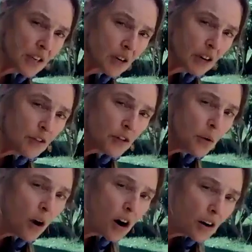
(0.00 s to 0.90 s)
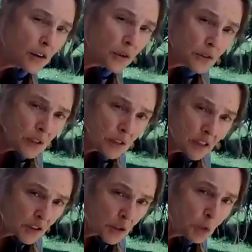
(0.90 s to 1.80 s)
Now, if you are new to
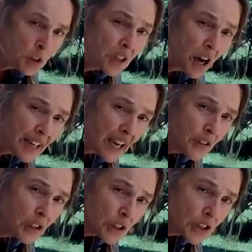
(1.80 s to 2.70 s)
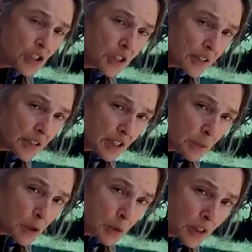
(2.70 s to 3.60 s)
this, you will not have a large distance
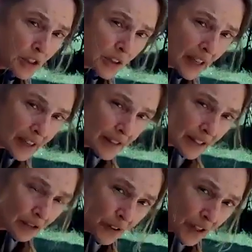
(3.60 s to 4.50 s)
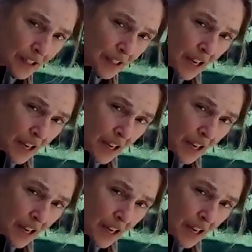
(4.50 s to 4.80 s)
between your hands and feet.